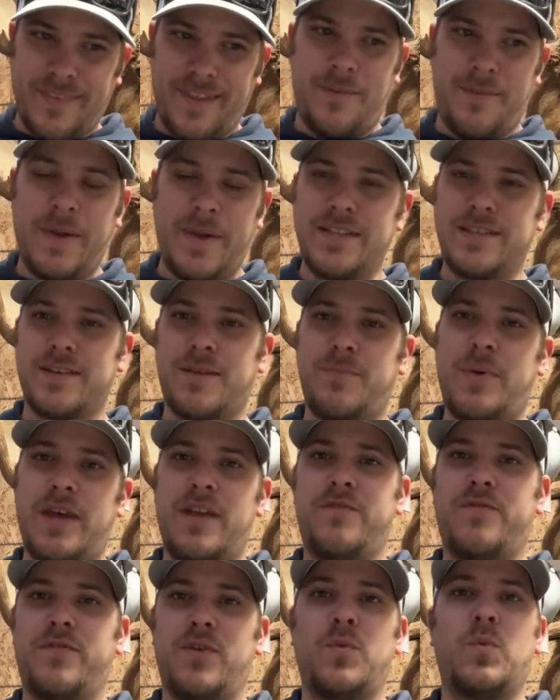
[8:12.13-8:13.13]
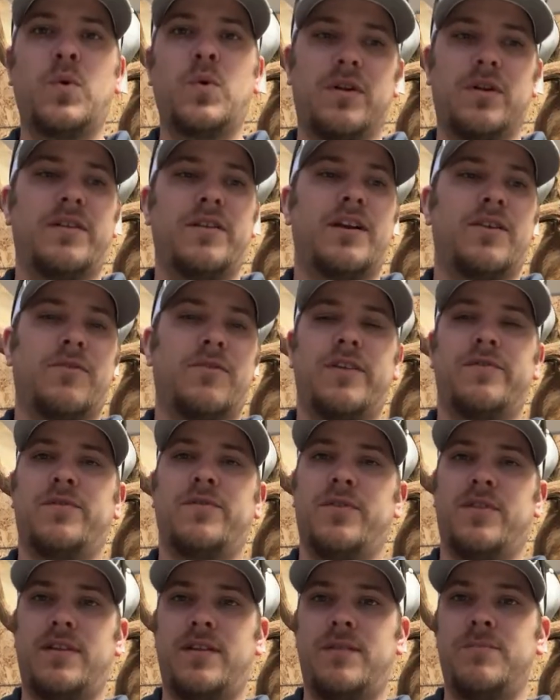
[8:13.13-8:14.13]
basically paid for the wood on that
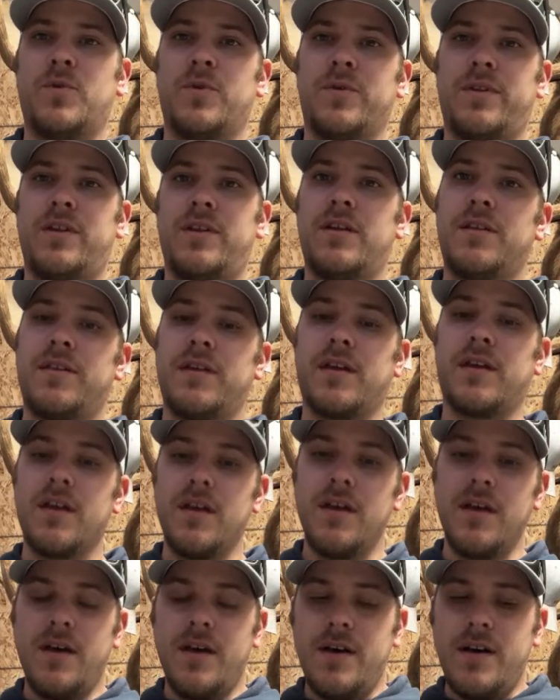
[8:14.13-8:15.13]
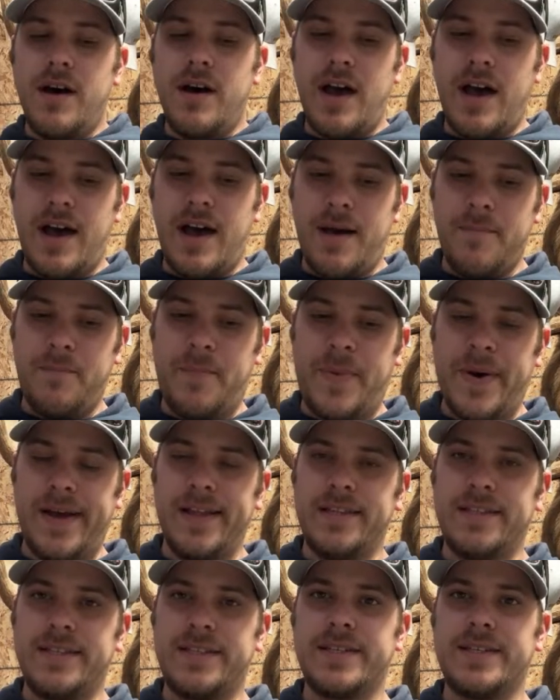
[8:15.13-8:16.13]
rifle more than anything.
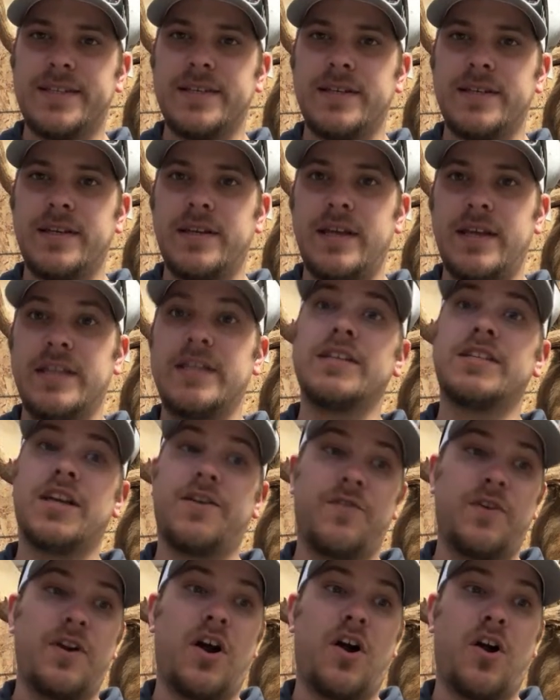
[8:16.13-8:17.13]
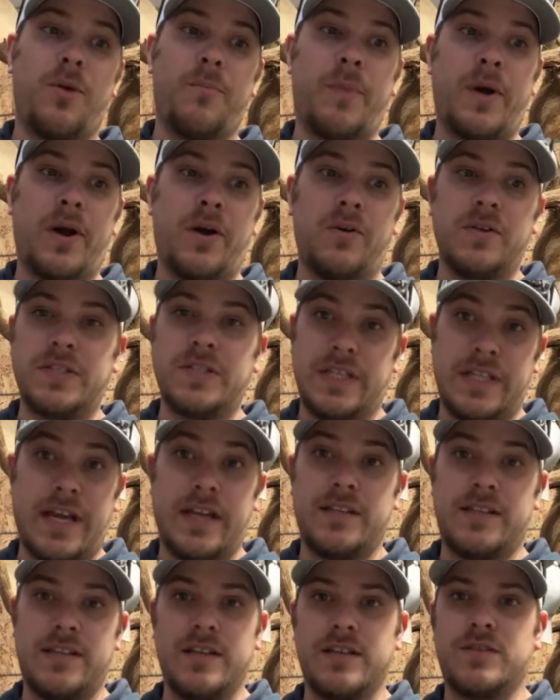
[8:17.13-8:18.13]
But it does have a Hart barrel. It's a
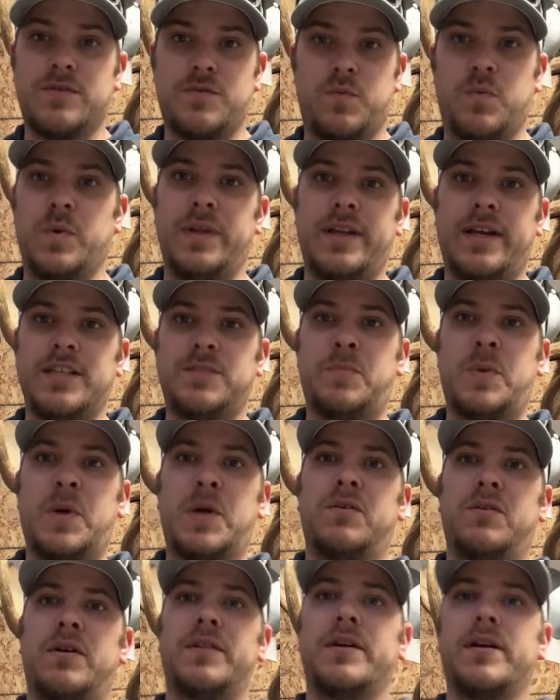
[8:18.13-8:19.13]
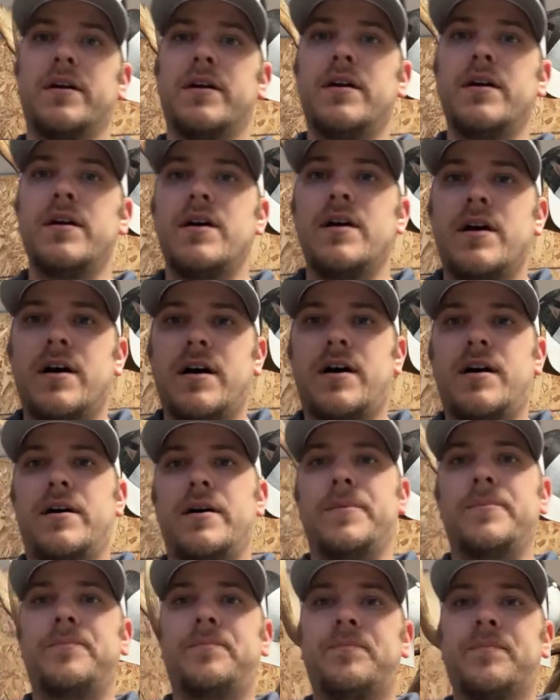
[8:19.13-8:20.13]
really nice barrel on there.
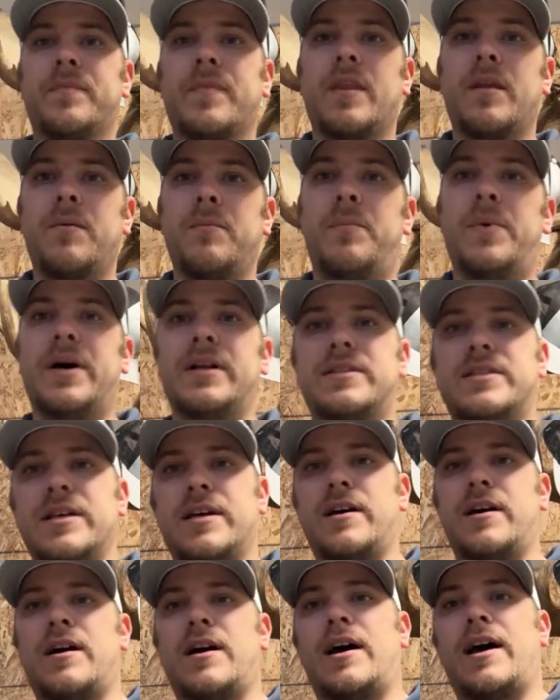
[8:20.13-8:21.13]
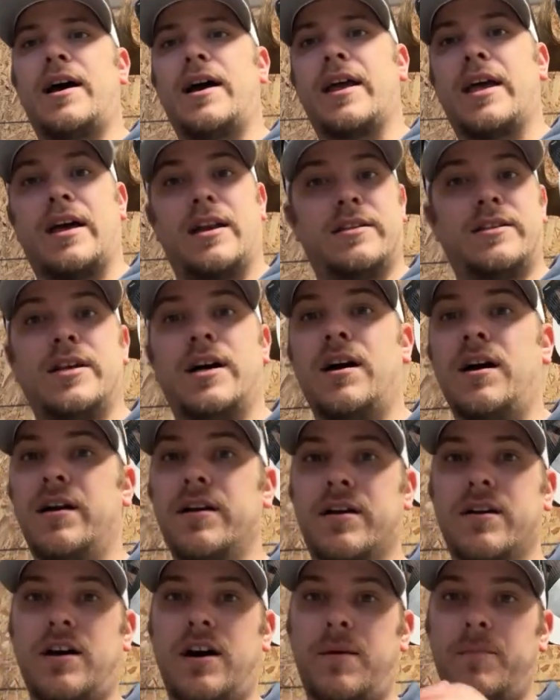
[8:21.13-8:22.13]
But I got a ton
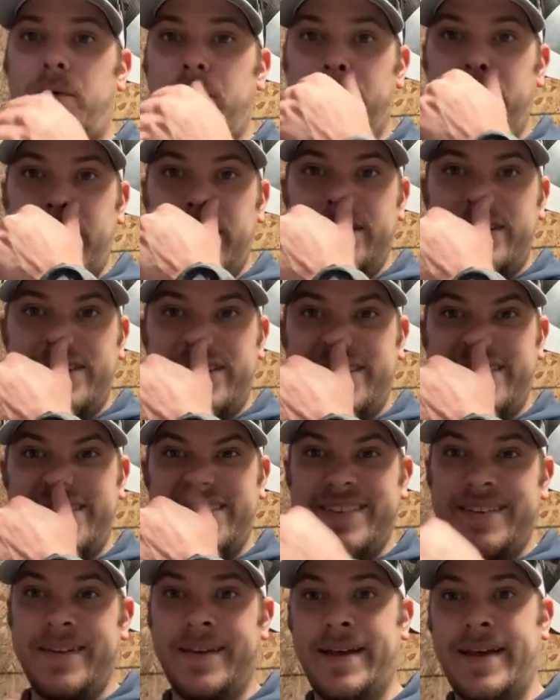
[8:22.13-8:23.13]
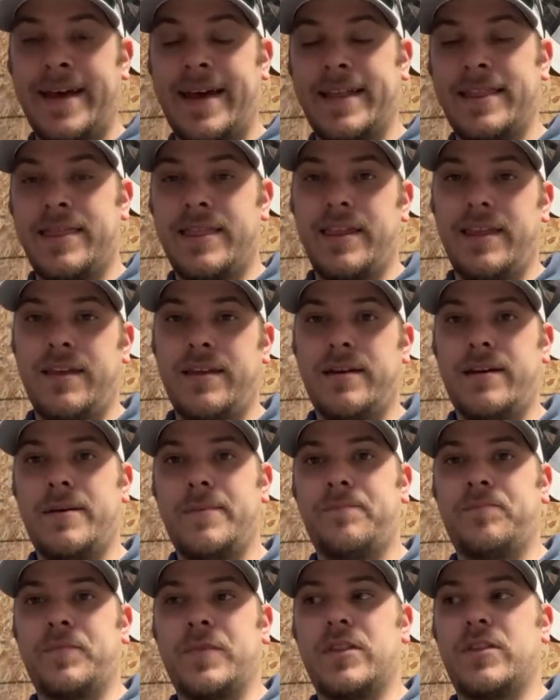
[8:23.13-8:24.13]
of compliments at the
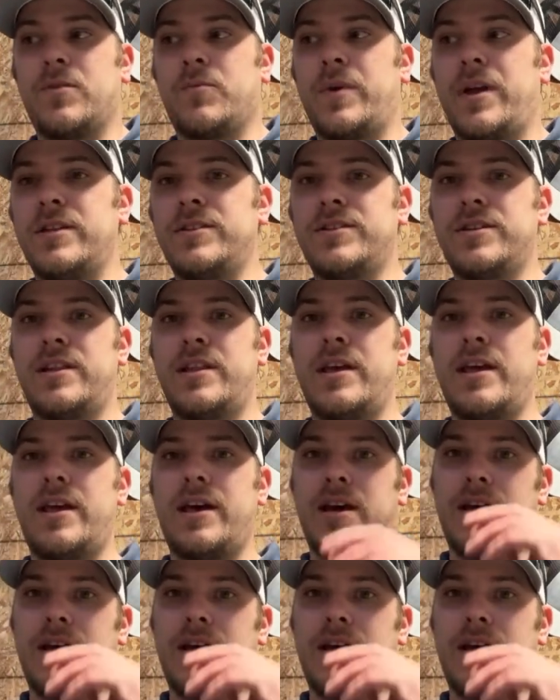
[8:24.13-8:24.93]
range today.